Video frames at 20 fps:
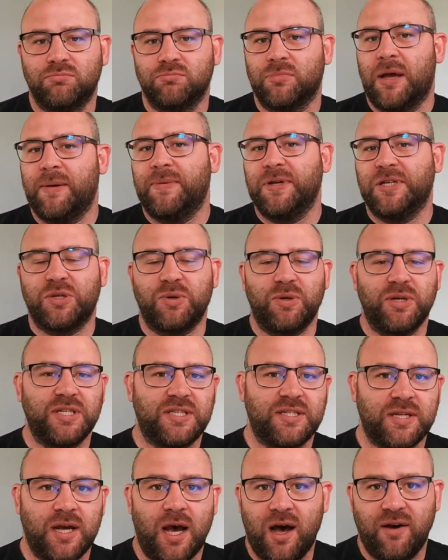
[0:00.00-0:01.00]
maybe to a
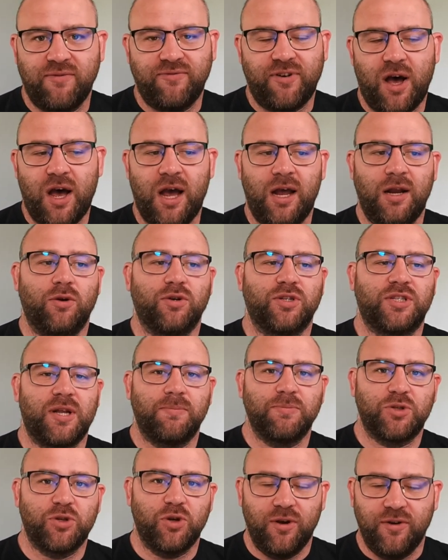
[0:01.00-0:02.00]
tar file or
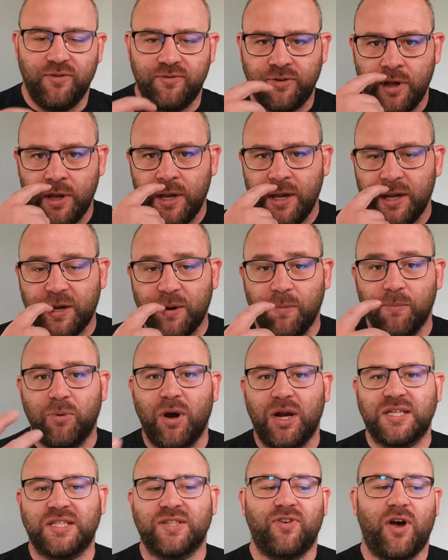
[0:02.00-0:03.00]
some sort of
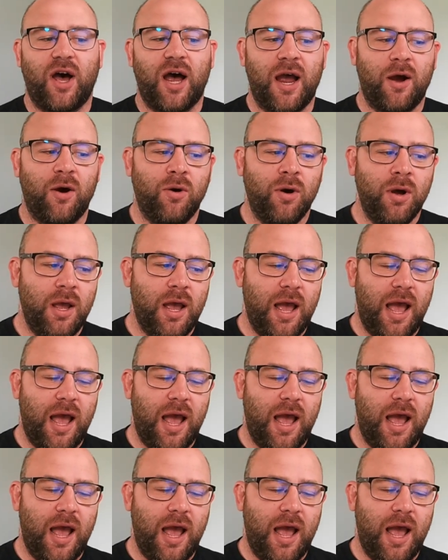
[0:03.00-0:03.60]
compressed file,